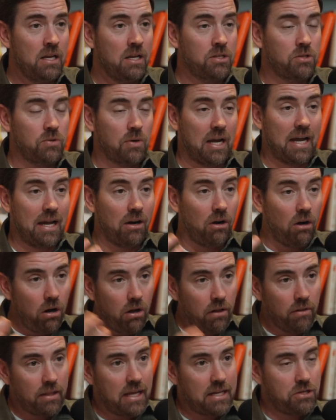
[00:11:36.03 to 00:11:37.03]
So I had
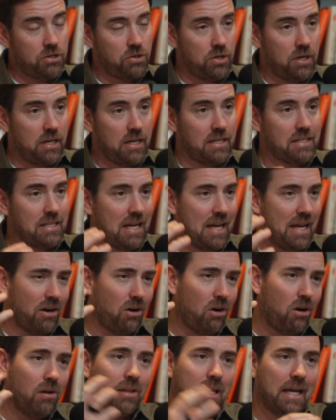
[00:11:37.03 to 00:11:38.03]
all that stress. I had
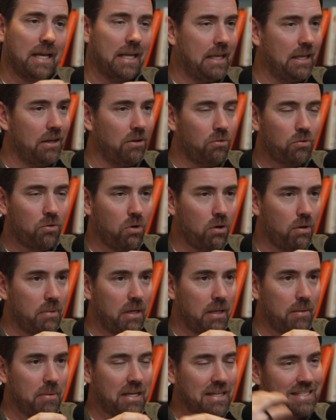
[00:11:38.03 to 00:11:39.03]
all that guilt on
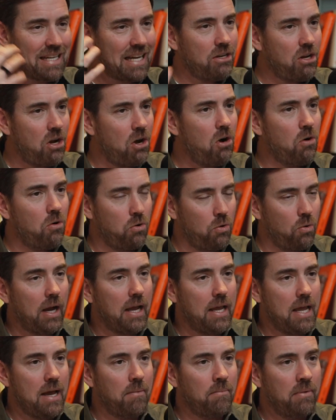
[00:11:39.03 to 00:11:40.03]
me because I know who
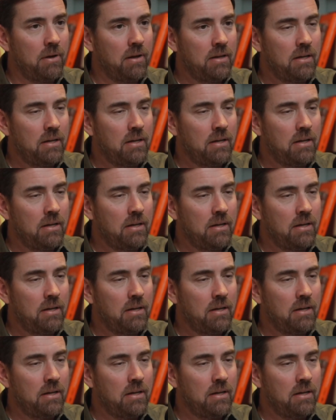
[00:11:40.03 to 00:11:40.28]
I am.